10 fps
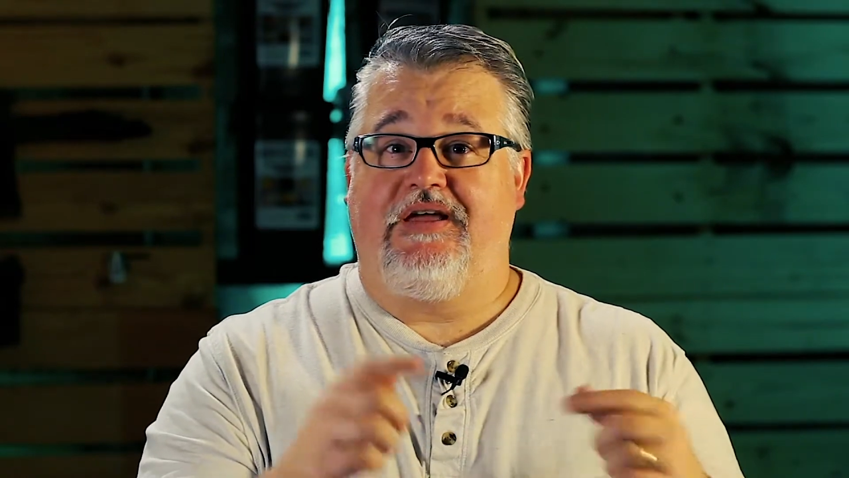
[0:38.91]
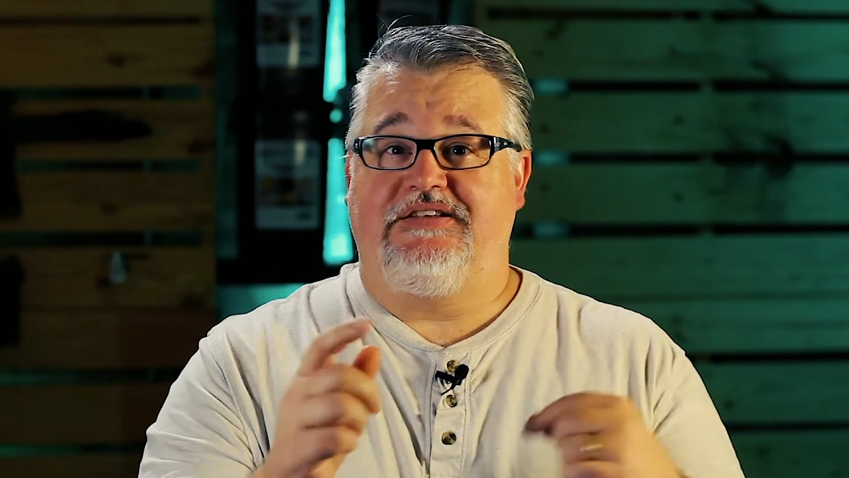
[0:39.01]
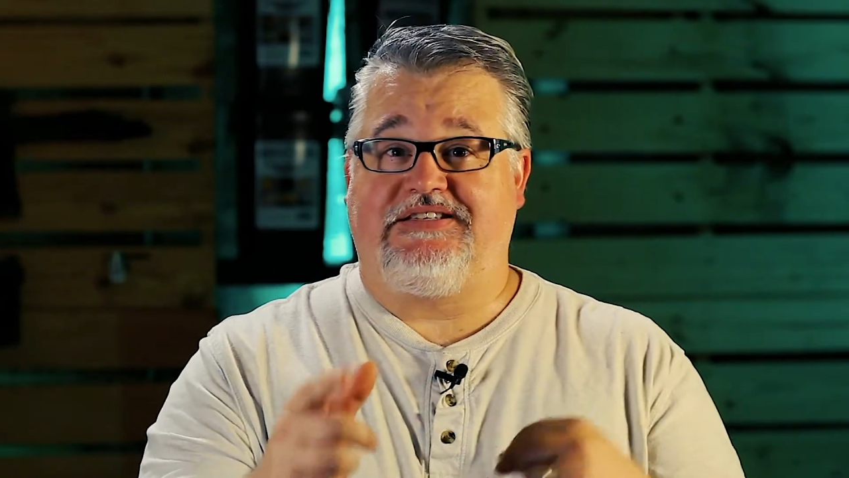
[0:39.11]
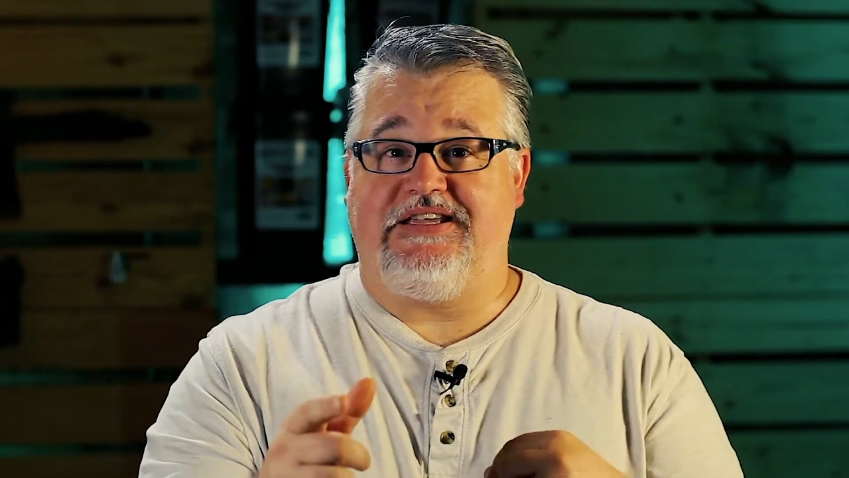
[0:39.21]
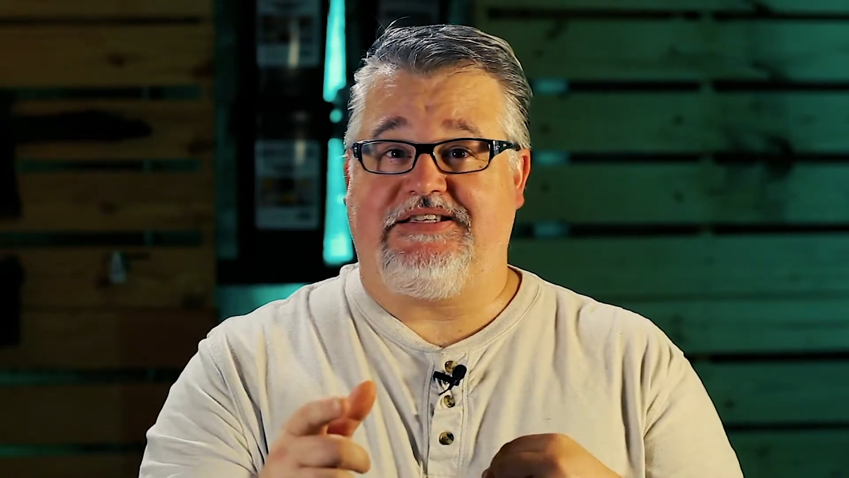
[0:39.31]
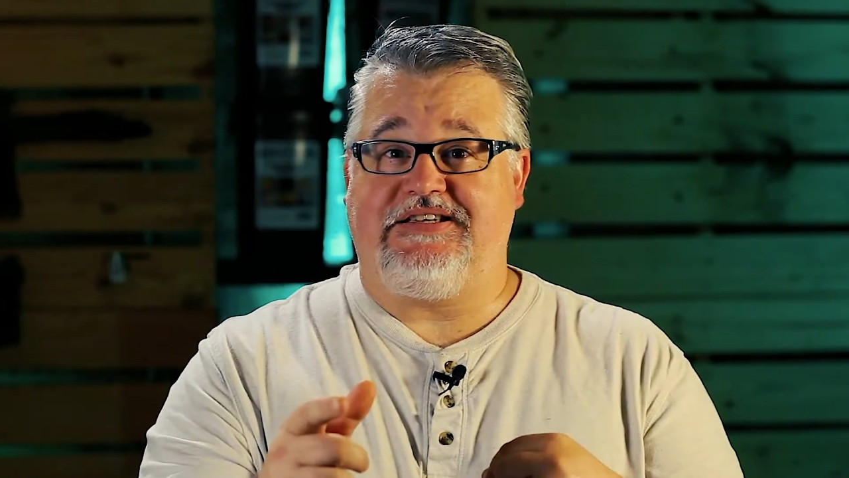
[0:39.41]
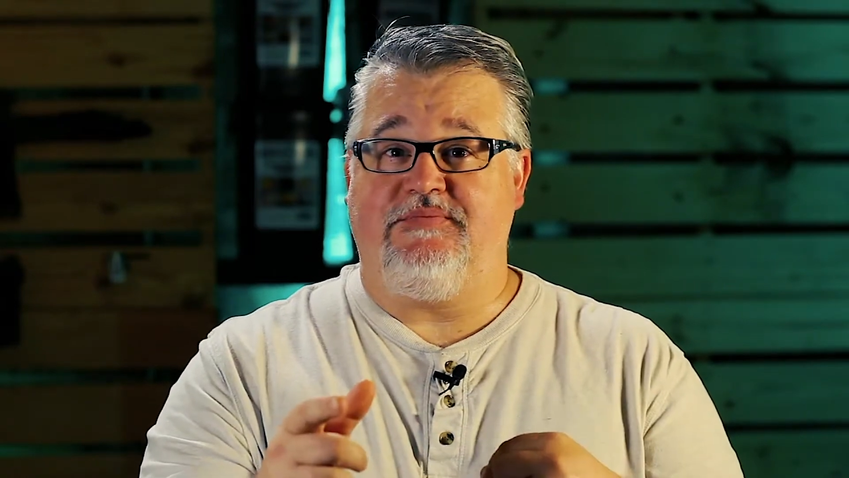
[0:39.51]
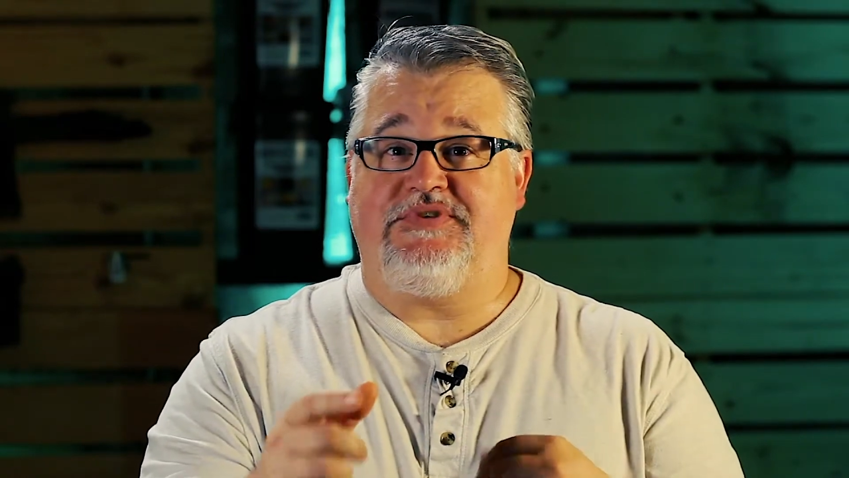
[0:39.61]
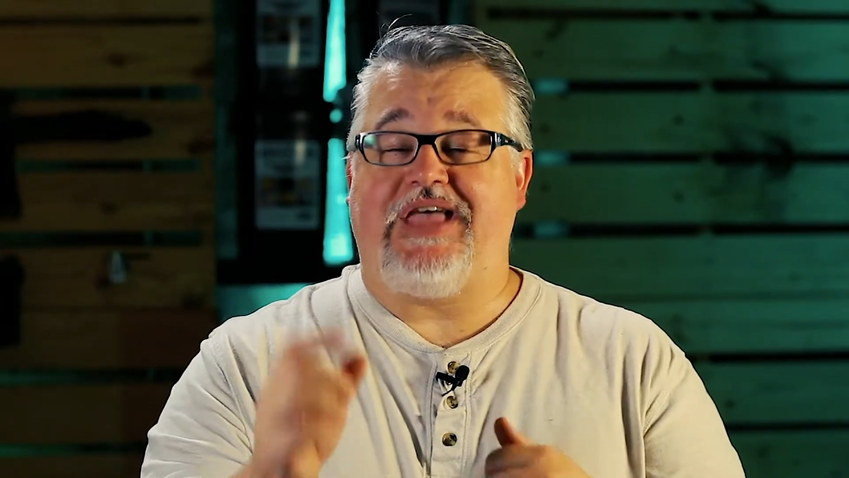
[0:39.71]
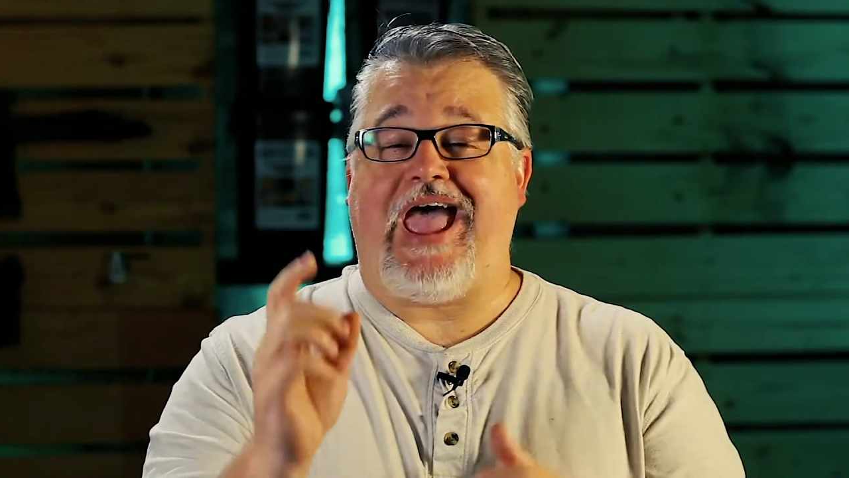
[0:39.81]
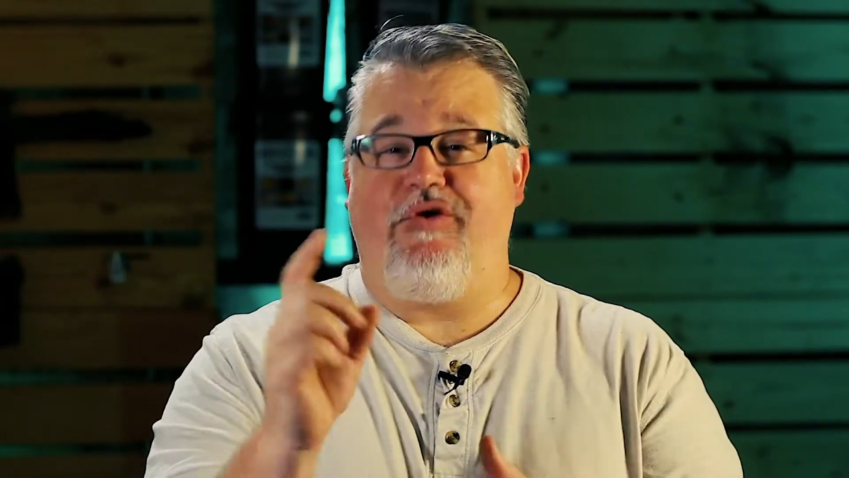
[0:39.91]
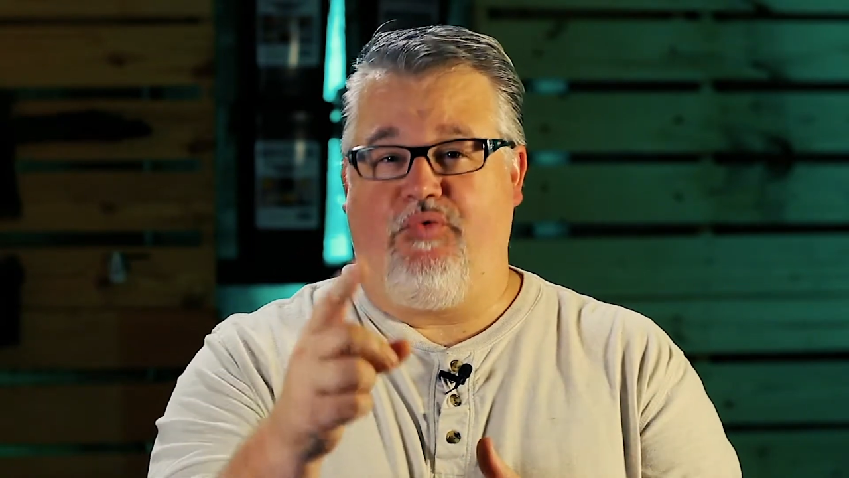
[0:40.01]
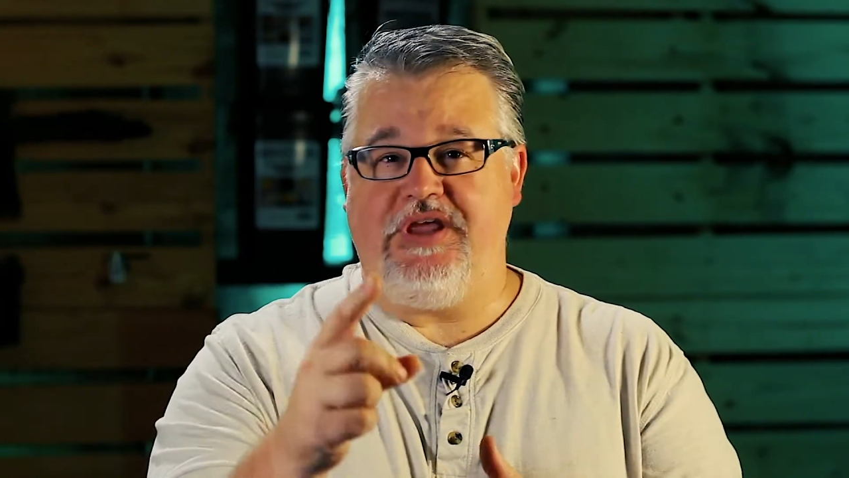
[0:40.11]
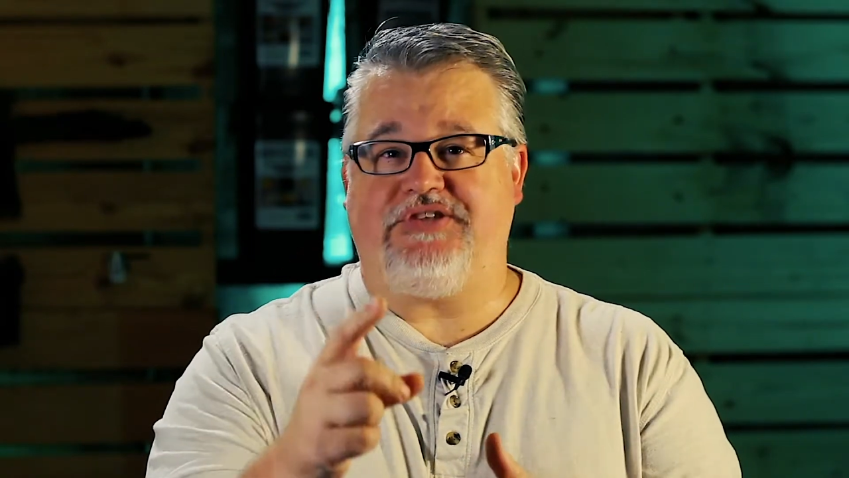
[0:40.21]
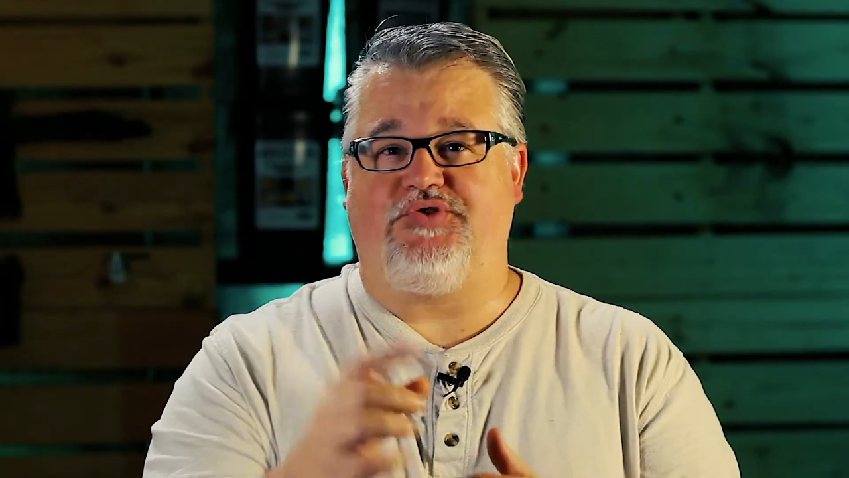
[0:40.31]
systems, and
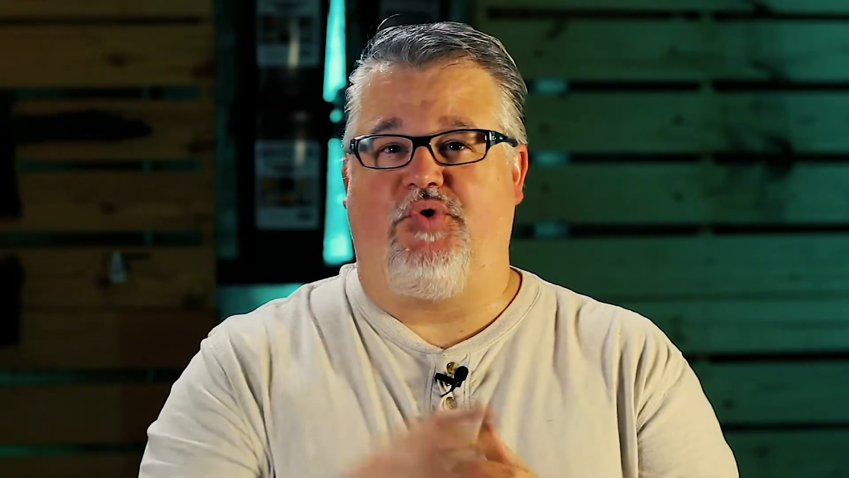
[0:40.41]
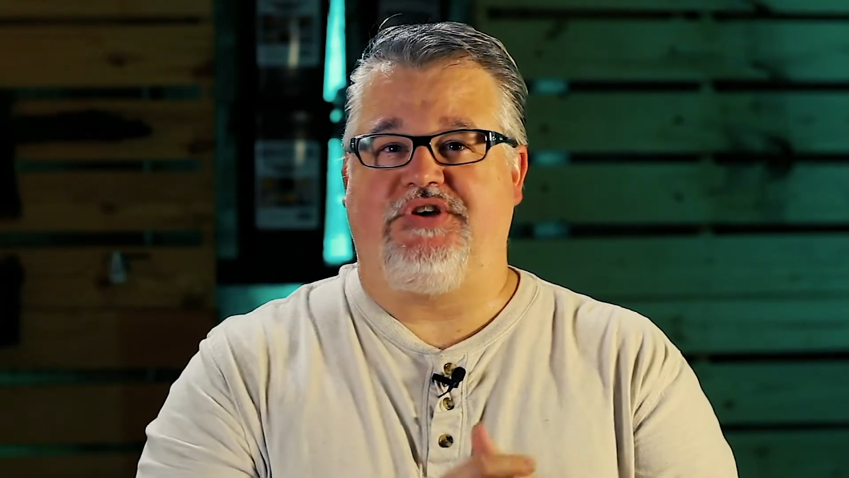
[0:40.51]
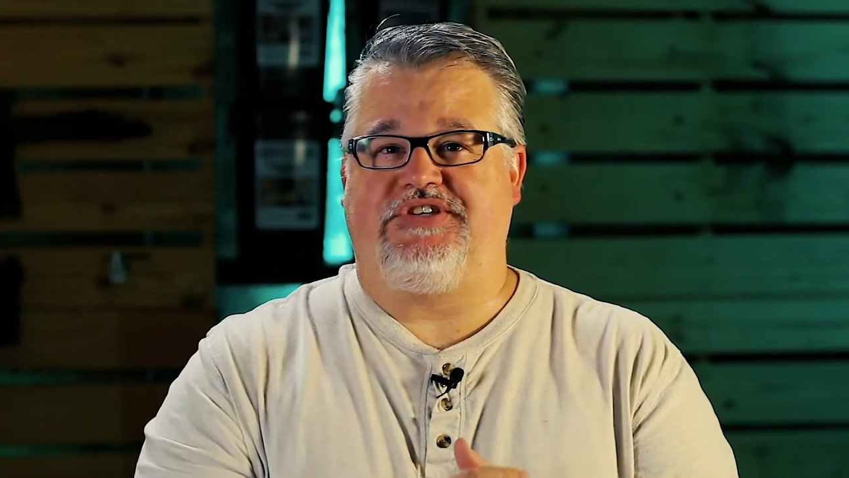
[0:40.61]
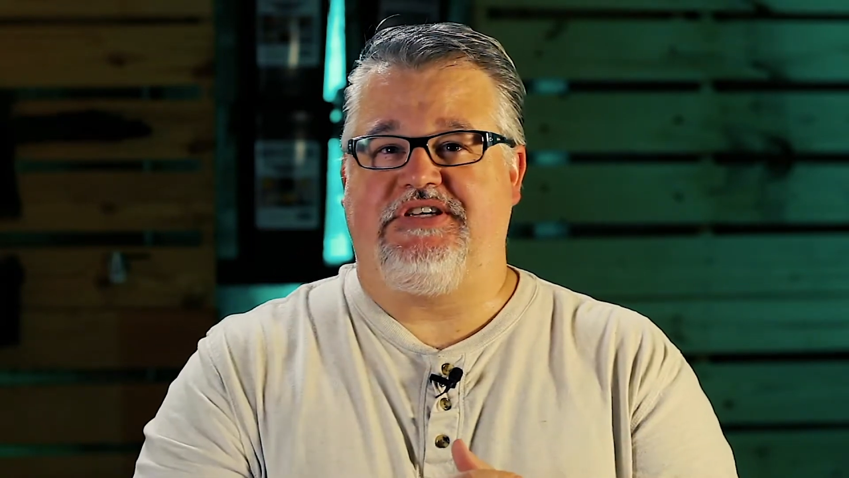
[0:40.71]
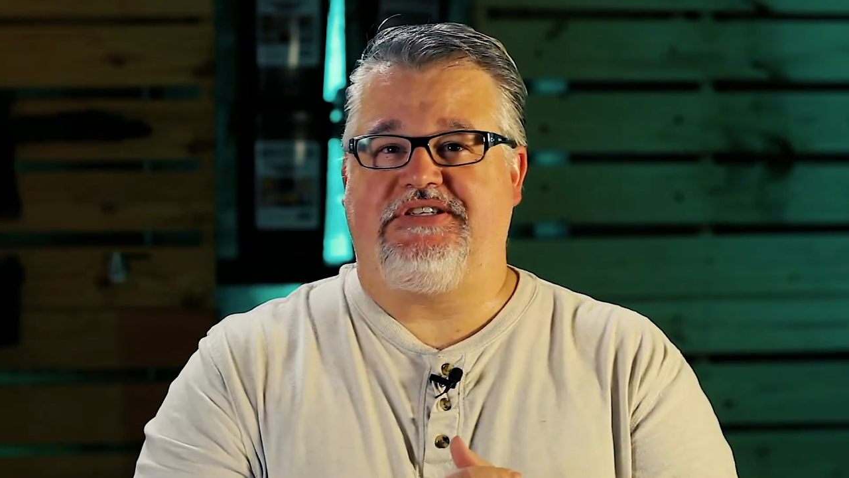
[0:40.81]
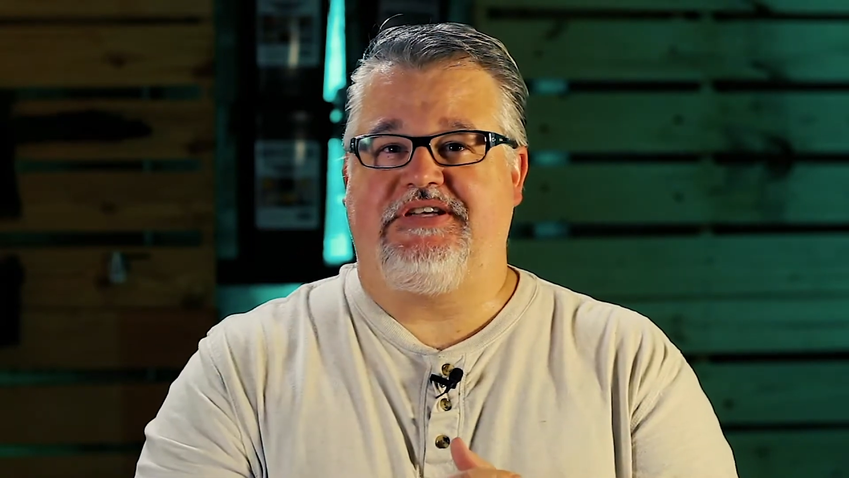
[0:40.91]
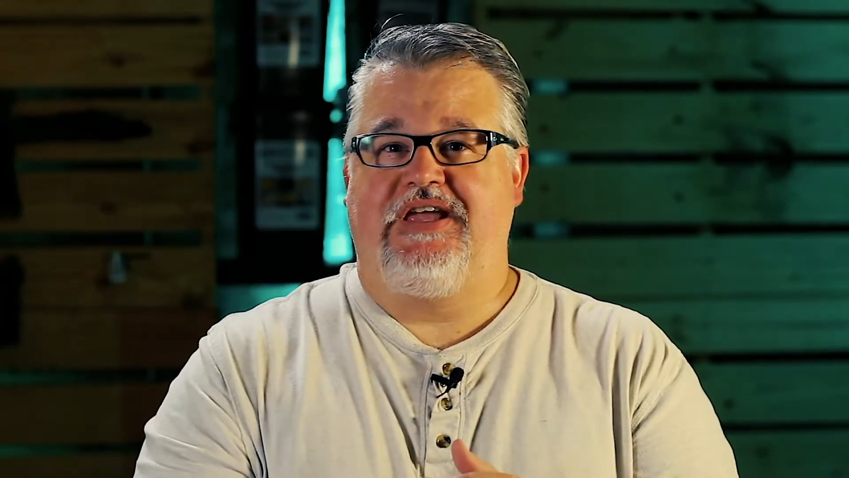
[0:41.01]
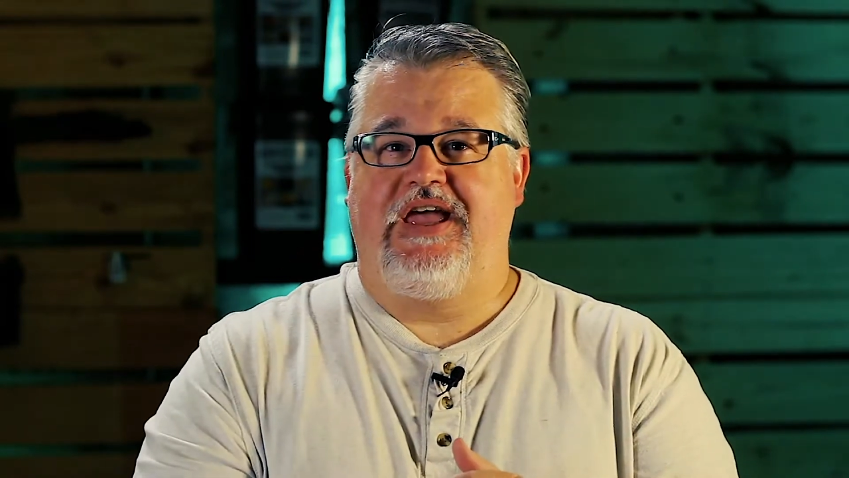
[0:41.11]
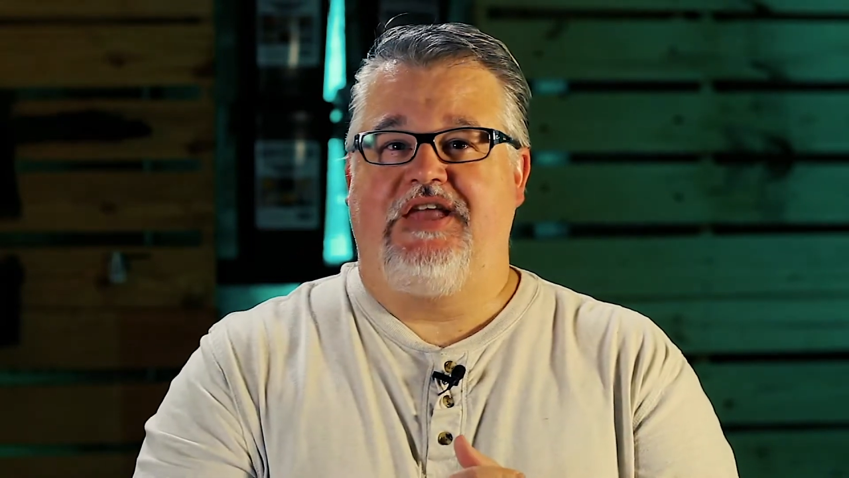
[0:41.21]
resources